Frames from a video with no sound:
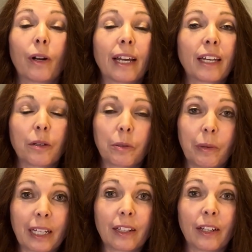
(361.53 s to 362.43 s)
When I helped
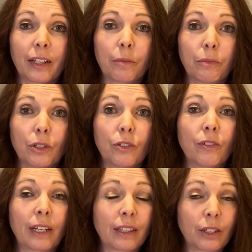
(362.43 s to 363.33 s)
my client
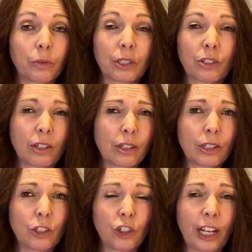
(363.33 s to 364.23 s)
move, I think we started
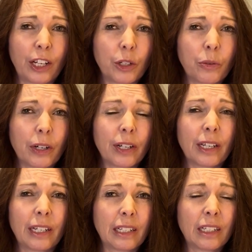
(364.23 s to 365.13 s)
in January
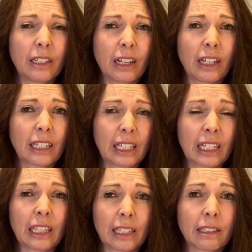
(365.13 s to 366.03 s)
and did not
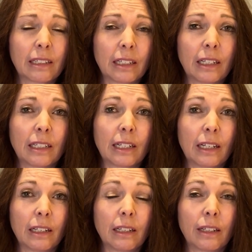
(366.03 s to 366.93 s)
get it listed
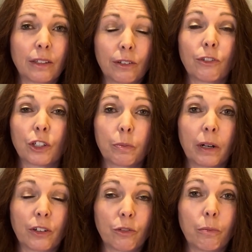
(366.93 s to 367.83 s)
until the first
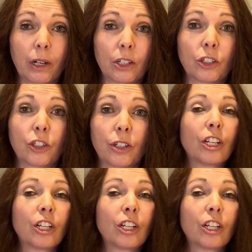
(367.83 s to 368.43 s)
part of March.